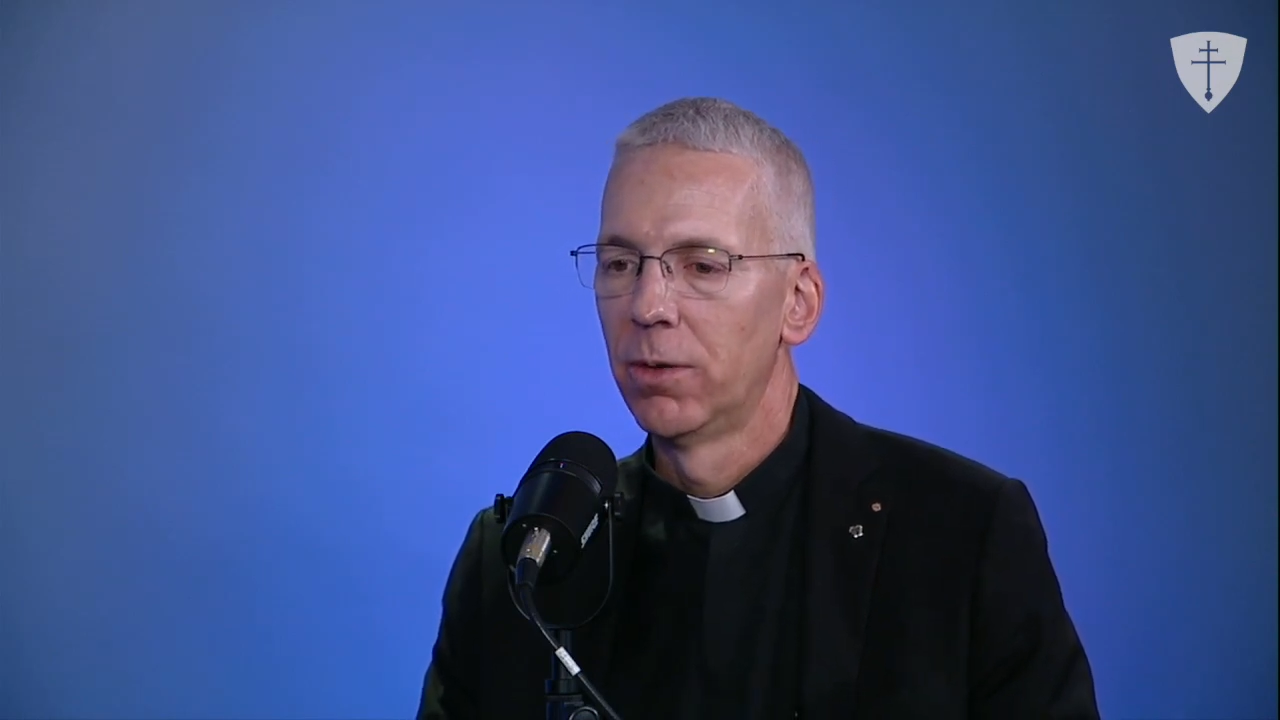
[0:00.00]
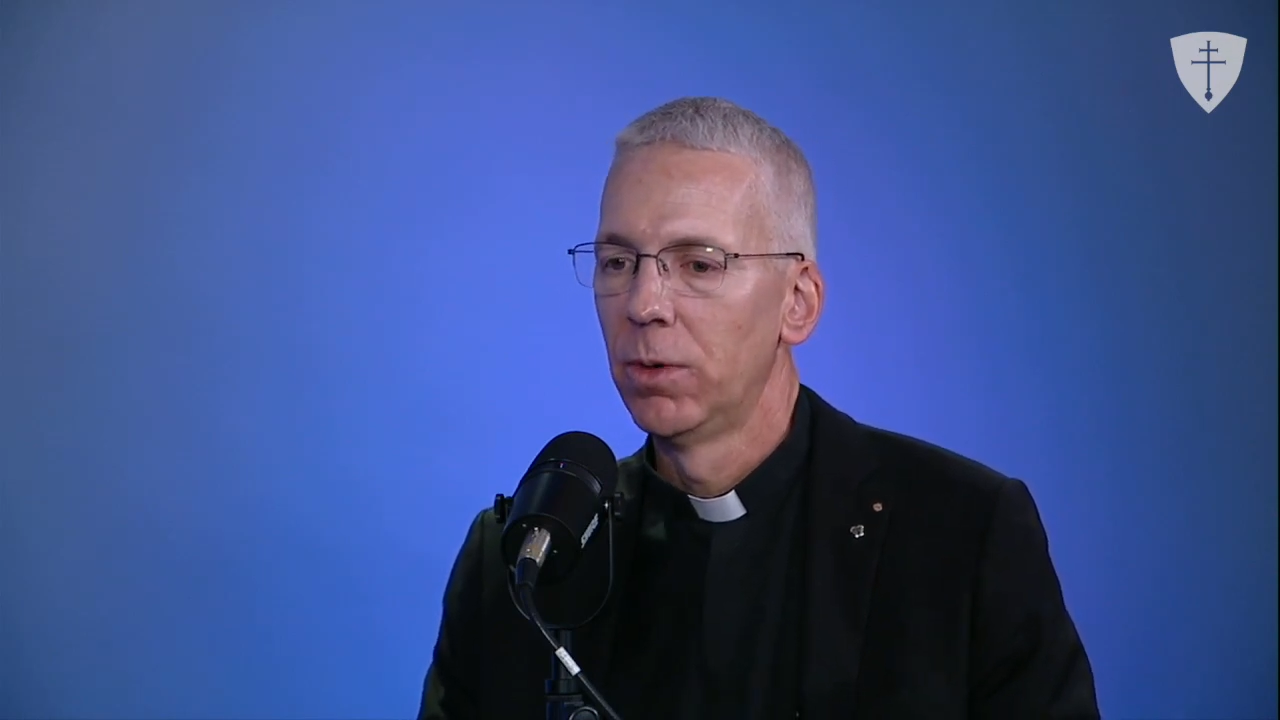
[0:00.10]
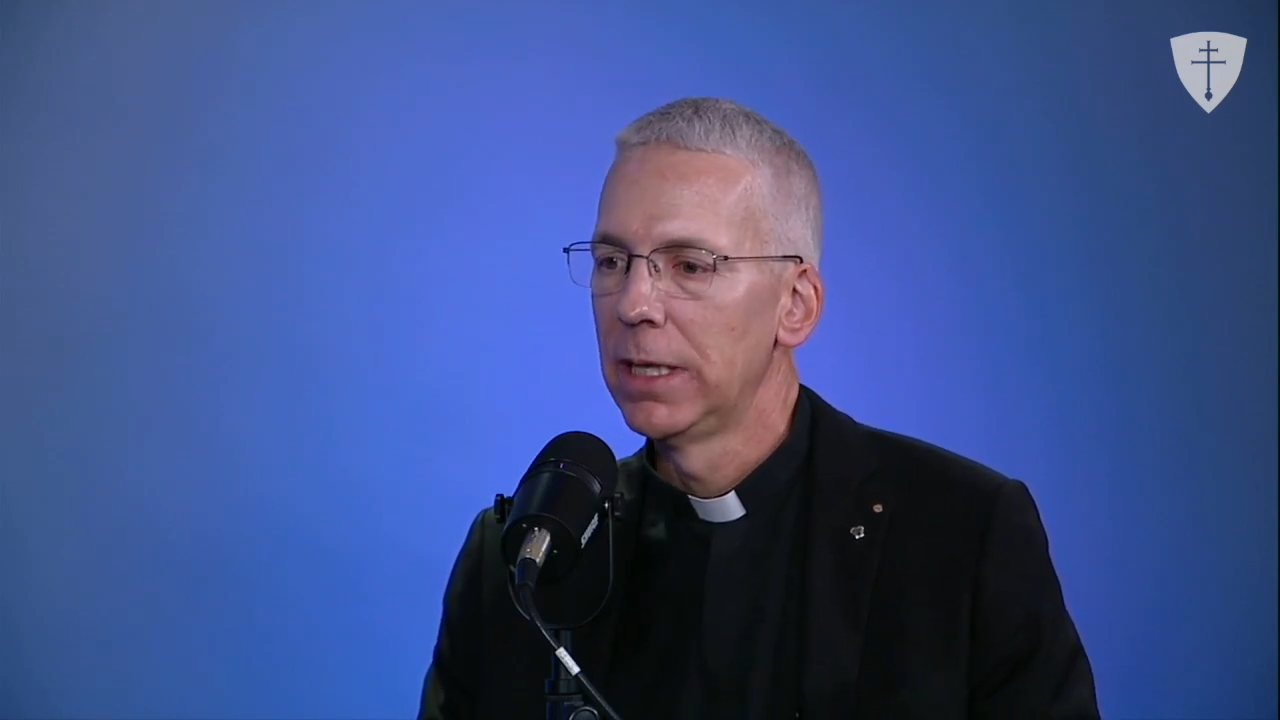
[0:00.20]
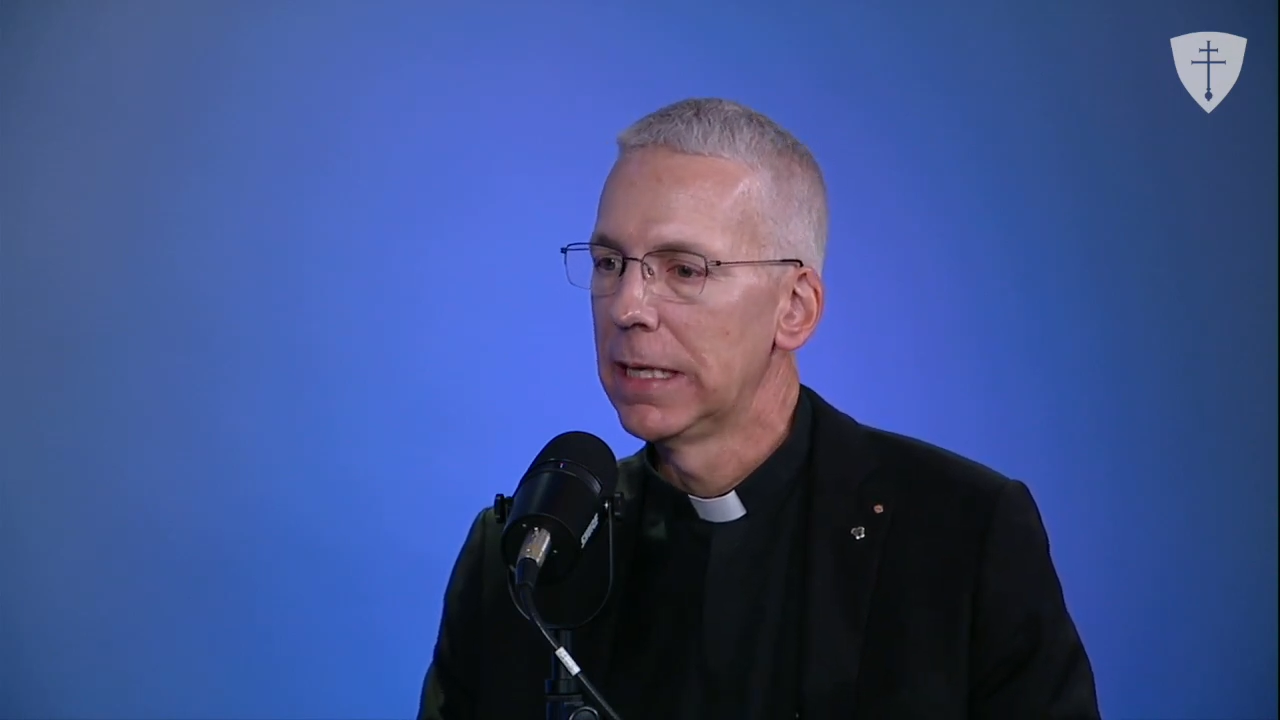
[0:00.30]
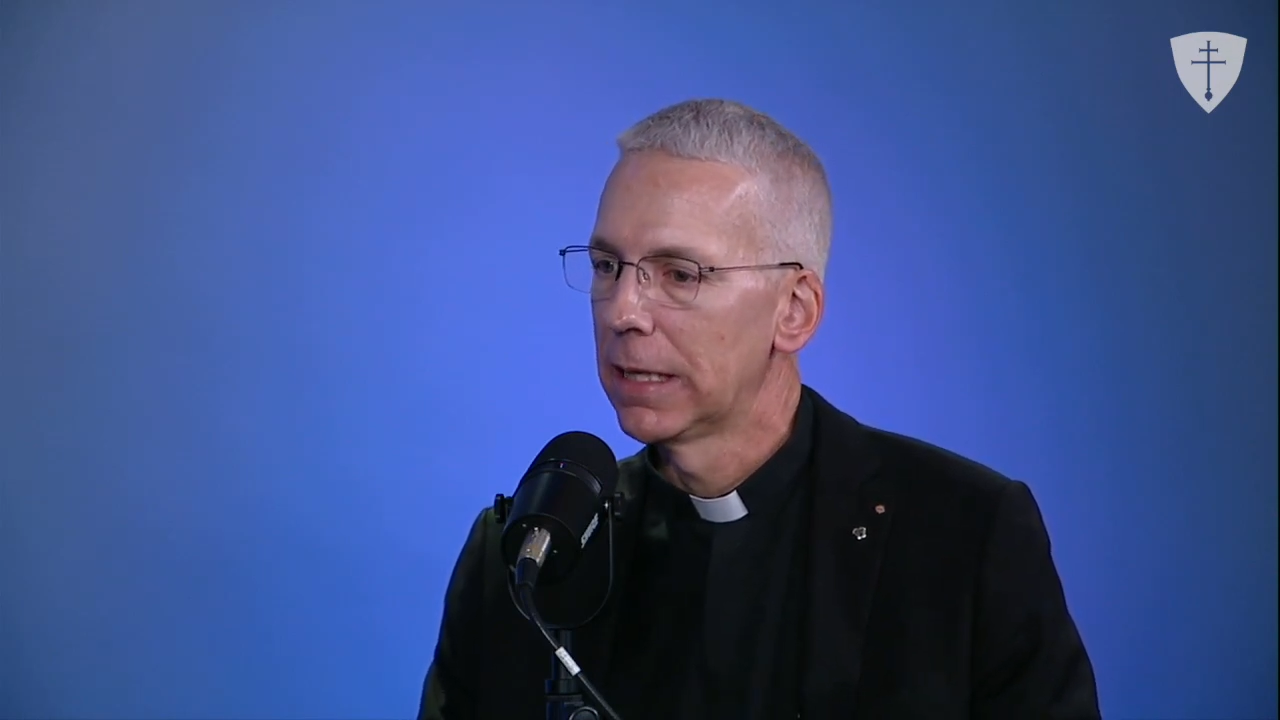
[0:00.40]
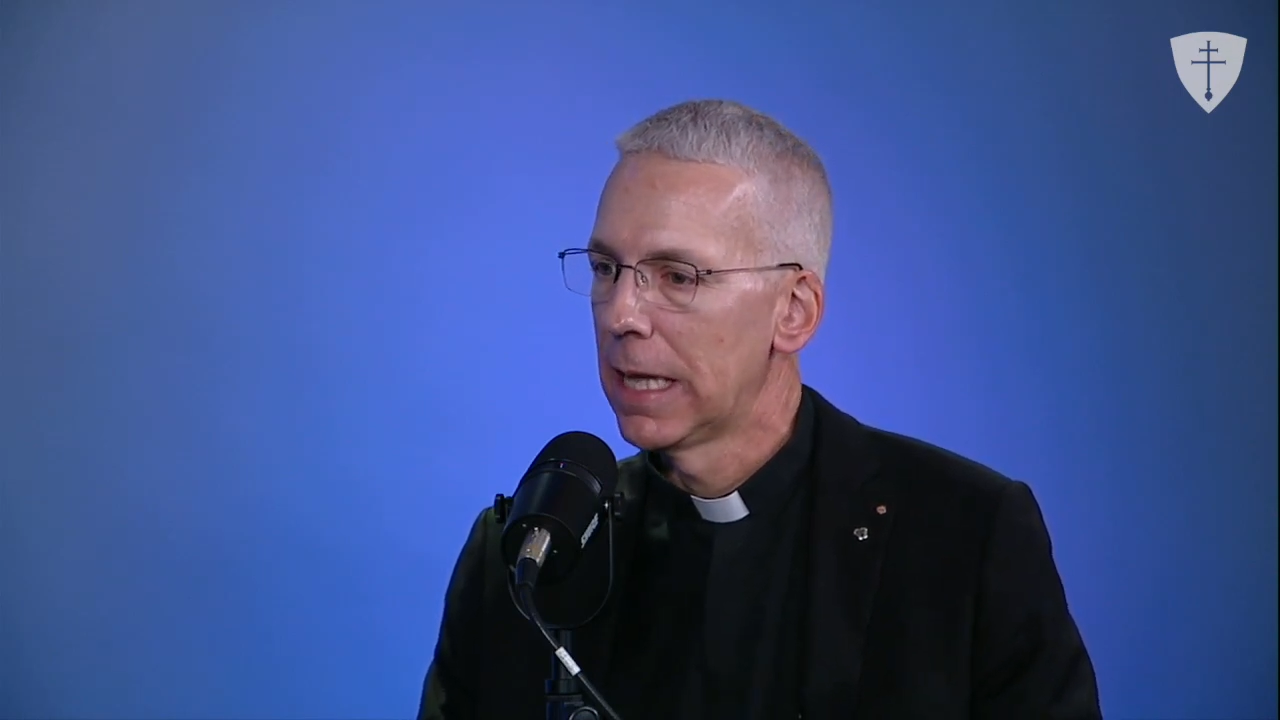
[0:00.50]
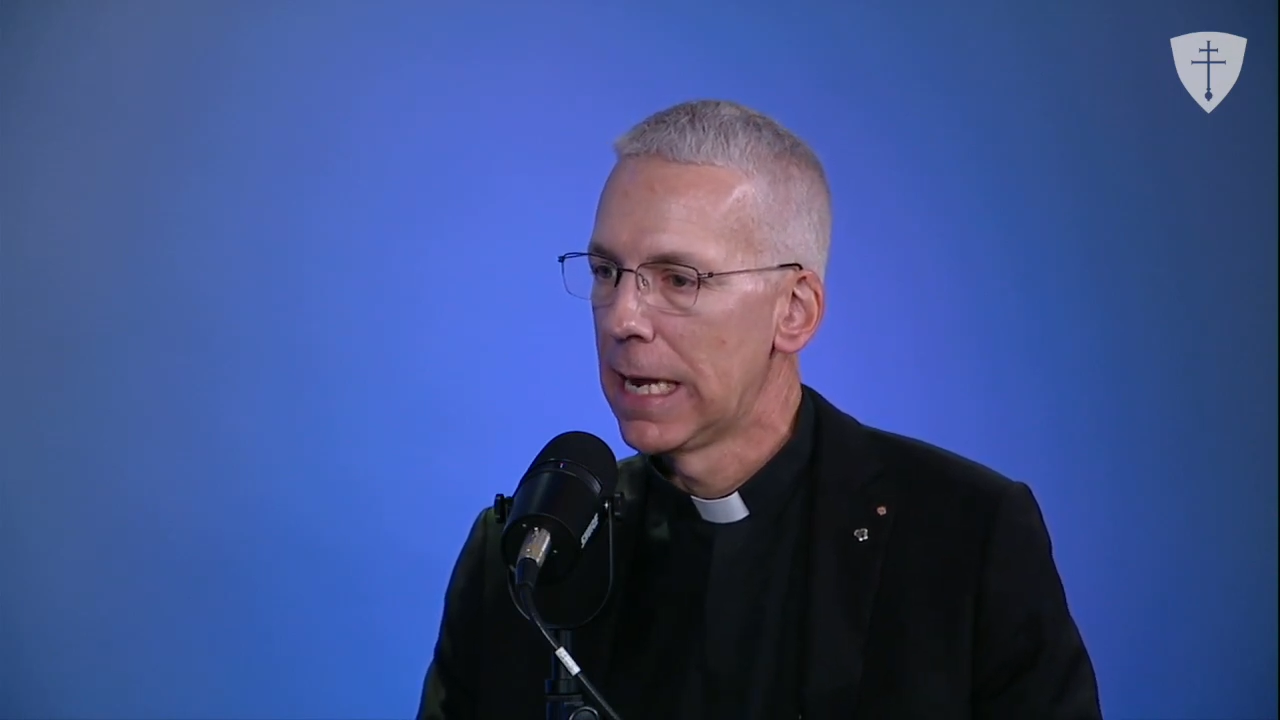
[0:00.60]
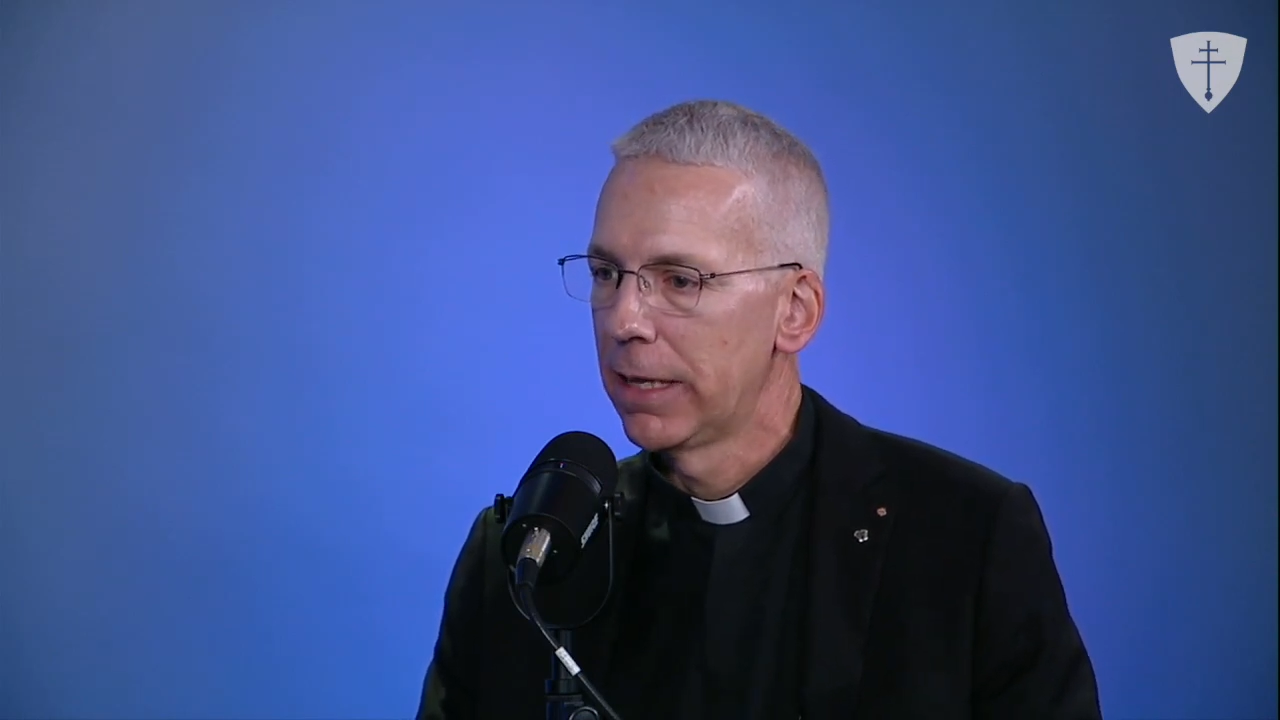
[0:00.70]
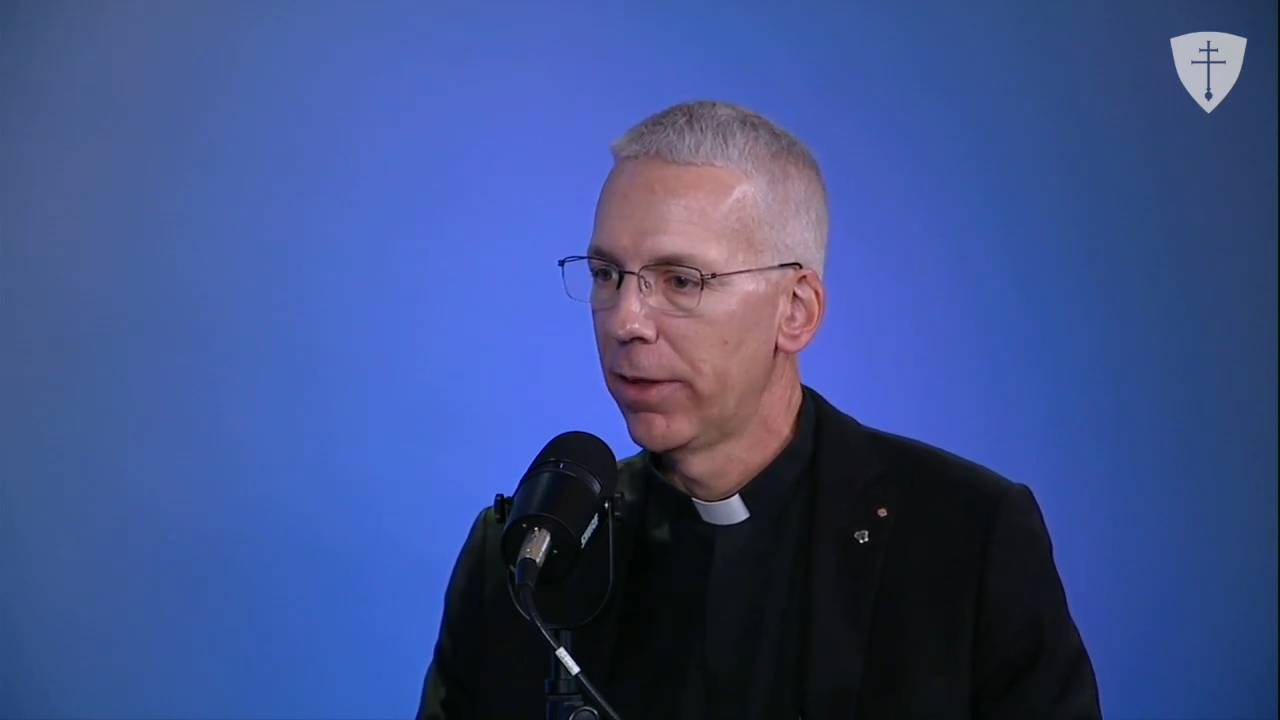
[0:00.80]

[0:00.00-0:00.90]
Really, a lot of